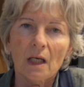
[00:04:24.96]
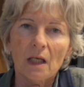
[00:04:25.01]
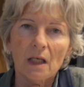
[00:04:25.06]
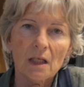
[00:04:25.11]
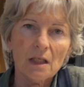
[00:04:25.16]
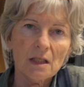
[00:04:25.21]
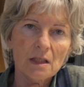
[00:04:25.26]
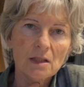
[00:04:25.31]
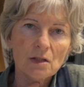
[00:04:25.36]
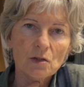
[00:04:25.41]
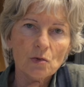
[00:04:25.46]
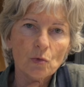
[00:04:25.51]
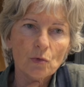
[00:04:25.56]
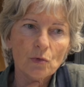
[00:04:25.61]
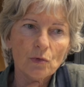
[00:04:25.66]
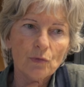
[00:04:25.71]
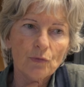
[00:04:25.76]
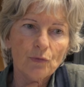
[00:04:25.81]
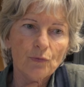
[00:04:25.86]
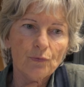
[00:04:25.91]
is sort
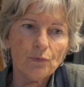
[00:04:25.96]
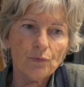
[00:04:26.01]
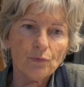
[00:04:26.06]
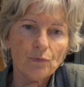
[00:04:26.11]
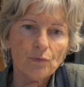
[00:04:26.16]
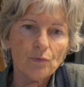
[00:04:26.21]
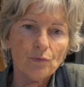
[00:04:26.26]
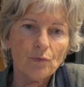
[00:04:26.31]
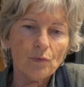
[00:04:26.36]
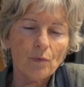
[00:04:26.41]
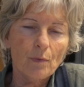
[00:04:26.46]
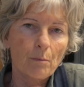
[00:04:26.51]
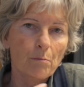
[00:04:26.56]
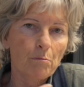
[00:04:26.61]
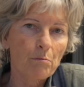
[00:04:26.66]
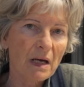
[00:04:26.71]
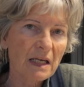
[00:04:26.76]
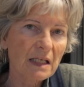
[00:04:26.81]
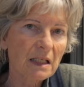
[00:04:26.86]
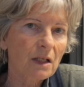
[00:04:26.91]
of
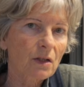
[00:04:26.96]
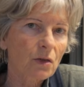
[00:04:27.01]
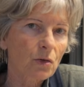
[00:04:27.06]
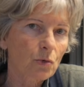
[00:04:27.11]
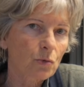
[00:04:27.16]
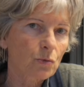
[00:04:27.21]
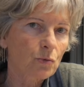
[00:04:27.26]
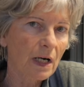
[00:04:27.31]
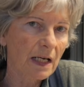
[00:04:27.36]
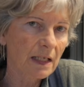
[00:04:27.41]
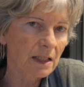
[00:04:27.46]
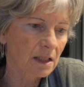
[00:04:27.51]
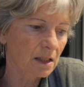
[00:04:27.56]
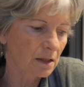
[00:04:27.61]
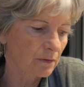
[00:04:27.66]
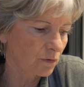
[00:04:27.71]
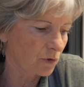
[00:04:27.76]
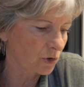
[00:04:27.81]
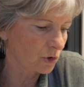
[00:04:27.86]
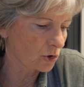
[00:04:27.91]
make the rest
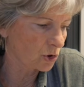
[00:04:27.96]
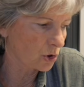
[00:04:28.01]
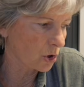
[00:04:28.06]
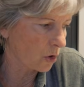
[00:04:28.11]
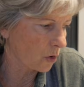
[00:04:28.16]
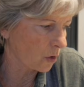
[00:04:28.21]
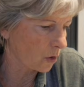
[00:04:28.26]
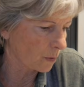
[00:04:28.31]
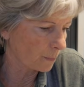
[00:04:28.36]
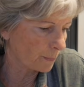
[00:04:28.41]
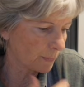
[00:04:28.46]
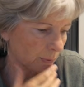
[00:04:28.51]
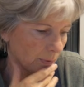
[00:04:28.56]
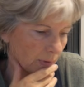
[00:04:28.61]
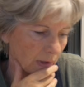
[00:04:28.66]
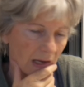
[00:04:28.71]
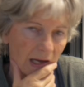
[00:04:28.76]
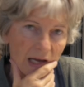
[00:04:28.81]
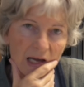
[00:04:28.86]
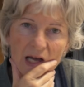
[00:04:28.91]
of the top
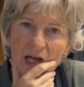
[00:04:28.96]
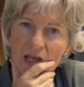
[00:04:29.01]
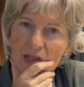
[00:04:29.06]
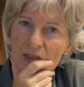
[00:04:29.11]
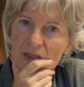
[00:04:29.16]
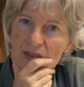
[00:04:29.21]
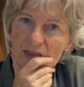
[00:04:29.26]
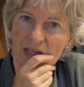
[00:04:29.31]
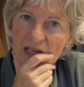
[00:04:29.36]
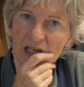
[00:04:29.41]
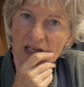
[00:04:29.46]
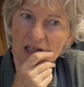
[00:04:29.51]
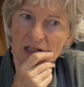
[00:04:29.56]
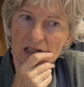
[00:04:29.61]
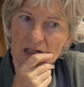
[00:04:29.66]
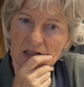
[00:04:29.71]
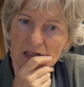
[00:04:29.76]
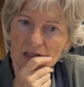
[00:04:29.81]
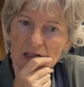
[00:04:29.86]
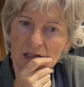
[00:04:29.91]
and
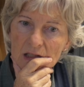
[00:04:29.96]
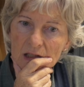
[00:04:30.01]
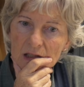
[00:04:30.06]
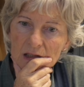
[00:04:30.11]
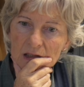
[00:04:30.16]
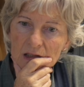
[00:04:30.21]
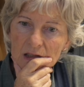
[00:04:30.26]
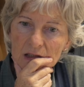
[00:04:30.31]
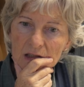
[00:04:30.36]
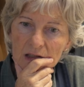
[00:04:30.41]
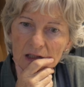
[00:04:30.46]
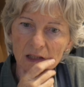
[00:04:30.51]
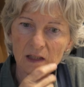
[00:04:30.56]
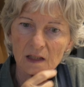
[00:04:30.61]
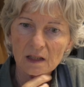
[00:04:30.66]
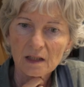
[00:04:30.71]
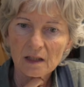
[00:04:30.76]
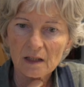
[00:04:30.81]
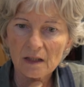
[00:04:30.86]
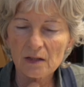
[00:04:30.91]
then
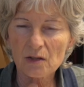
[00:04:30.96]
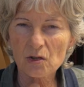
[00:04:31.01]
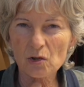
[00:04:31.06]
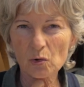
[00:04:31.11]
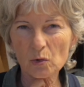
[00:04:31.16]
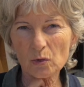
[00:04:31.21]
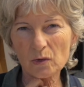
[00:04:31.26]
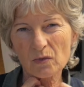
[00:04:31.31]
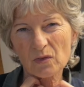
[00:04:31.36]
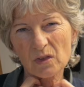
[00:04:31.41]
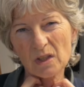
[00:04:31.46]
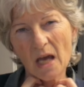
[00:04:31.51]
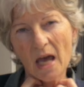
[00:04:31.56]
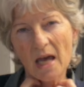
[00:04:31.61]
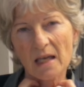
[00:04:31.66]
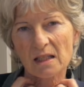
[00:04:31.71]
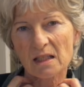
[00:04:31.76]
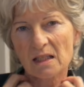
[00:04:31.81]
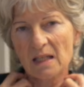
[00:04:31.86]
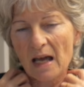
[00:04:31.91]
sort of
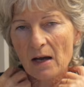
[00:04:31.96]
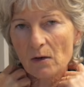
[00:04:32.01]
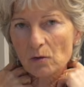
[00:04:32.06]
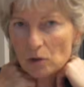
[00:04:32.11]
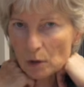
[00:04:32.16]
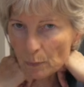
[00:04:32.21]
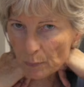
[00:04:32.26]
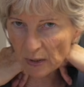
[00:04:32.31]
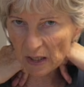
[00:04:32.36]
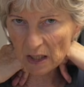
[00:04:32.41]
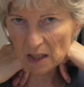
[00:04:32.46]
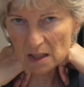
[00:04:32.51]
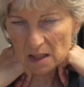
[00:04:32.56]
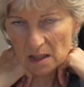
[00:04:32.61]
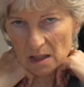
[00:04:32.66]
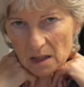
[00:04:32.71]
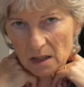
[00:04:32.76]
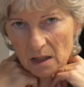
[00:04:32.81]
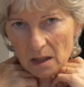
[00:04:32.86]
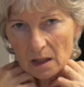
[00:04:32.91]
test out a
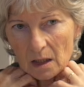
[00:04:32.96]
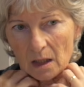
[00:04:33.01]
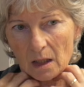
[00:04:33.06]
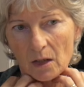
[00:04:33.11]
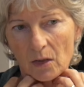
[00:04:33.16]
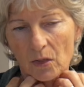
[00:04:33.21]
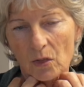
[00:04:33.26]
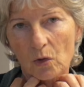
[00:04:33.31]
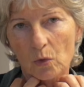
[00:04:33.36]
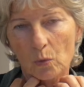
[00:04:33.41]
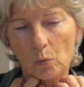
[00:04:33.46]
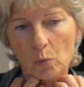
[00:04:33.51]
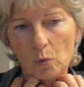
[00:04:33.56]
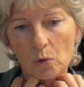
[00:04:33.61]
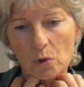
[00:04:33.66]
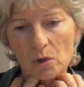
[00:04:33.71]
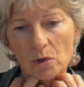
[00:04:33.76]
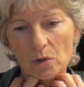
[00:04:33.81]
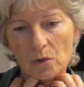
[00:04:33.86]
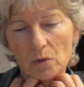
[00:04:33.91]
bit that
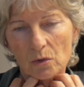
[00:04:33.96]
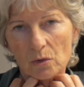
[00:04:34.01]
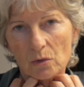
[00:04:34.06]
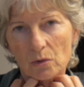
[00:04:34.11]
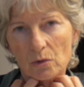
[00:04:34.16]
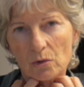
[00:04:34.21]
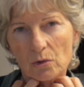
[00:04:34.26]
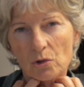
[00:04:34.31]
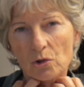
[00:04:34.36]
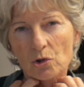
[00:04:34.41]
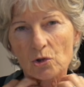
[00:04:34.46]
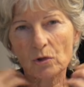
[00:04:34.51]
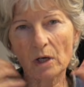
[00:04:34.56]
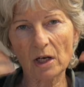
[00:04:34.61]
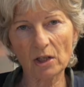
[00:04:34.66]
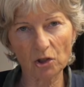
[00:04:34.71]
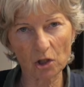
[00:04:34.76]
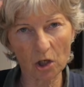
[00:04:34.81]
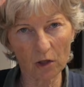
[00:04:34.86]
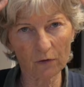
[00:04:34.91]
would
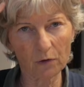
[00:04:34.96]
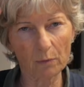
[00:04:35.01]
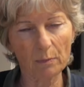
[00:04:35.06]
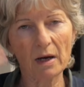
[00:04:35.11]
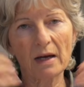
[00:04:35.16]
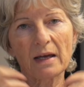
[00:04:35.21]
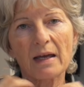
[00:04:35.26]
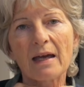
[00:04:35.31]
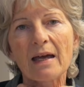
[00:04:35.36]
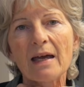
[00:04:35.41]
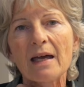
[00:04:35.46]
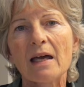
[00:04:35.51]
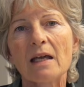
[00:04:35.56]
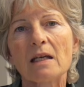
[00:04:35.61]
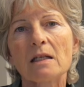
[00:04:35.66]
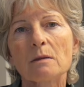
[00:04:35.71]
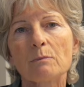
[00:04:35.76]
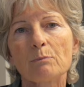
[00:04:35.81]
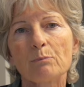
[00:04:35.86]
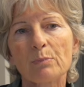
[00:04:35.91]
stretch over my
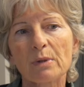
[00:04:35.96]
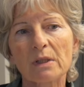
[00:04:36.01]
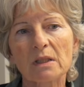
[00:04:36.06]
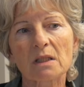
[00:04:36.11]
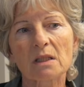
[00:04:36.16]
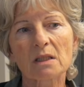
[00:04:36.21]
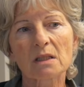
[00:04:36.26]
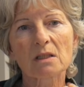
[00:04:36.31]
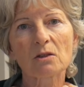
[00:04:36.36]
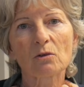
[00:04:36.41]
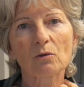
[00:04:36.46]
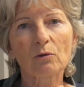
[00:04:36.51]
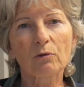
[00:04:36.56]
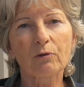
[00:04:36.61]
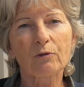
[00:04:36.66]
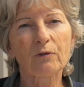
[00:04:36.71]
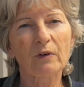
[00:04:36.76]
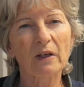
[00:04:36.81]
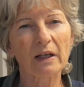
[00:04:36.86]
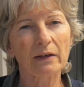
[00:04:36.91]
head but still
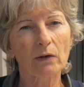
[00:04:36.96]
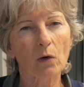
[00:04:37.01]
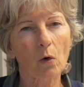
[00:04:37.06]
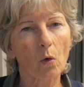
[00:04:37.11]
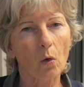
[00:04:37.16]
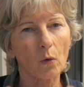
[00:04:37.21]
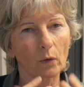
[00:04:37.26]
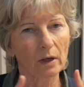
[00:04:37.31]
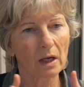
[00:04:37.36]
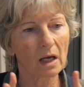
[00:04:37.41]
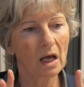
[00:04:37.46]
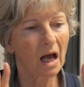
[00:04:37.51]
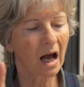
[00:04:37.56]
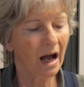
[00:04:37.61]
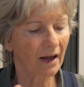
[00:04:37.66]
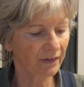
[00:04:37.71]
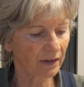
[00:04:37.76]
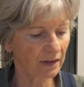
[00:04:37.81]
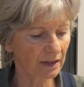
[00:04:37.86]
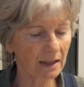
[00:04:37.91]
fit on.
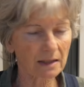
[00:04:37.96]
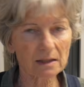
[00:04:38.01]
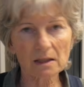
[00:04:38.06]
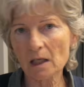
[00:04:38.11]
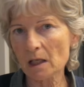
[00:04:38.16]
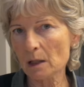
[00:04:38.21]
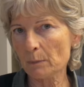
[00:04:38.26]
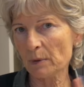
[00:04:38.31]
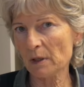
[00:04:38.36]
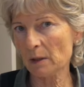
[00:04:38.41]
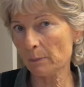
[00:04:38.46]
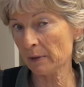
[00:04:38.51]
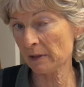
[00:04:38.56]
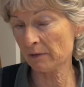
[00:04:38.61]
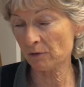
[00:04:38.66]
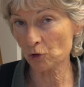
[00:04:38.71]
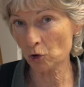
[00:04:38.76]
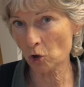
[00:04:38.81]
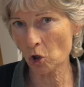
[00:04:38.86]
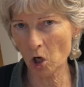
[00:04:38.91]
I think that's going to be a bit
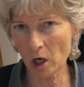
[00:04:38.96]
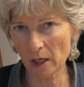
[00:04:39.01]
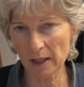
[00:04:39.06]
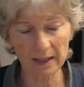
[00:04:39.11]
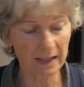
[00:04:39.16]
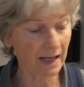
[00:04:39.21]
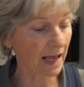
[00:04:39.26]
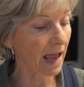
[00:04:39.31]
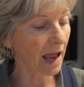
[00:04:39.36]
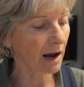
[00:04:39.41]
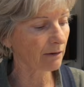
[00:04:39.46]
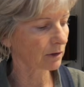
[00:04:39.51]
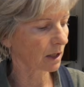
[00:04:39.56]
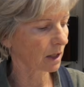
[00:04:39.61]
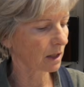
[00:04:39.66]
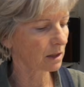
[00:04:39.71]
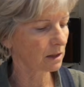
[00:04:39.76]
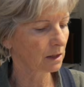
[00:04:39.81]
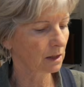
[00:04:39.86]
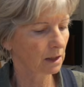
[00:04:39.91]
of trial and
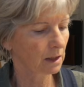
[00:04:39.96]
error.